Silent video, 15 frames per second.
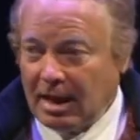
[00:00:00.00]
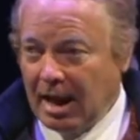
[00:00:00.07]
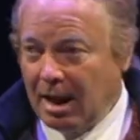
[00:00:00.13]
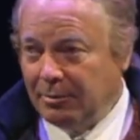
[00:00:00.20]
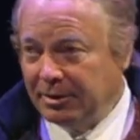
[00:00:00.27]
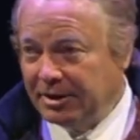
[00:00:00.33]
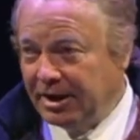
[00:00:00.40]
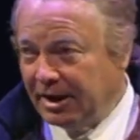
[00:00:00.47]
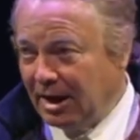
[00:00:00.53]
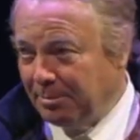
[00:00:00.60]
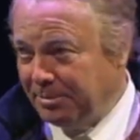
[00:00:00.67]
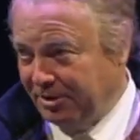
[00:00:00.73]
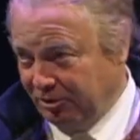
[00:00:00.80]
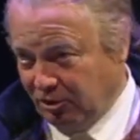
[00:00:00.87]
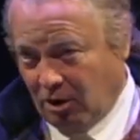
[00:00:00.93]
I would get
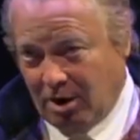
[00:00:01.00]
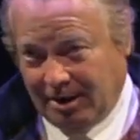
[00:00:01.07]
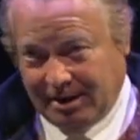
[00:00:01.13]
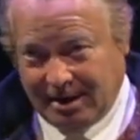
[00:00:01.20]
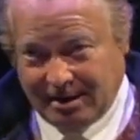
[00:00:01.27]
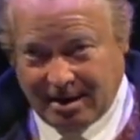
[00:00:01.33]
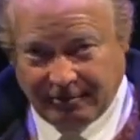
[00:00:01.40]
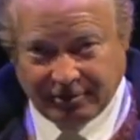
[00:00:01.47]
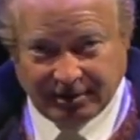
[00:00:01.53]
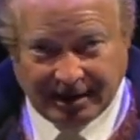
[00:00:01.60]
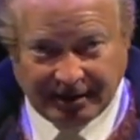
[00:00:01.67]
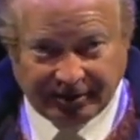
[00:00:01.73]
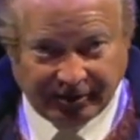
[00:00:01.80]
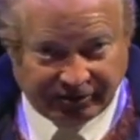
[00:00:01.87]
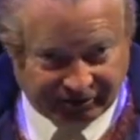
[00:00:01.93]
up at dawn. I never
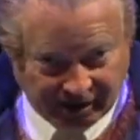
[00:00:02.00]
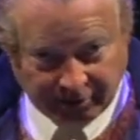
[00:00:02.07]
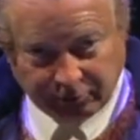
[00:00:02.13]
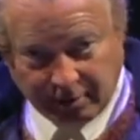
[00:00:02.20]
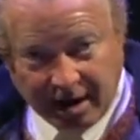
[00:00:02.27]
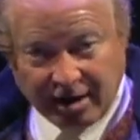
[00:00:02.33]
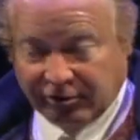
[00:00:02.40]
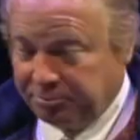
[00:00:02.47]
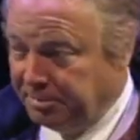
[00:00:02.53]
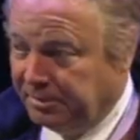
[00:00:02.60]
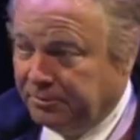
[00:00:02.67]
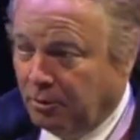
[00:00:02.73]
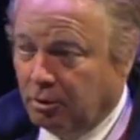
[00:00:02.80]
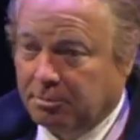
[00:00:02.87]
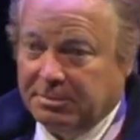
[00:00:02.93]
let the sun rise
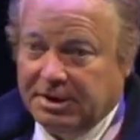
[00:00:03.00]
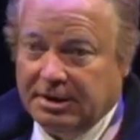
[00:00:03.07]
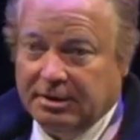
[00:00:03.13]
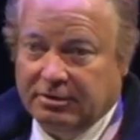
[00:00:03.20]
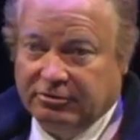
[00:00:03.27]
before me,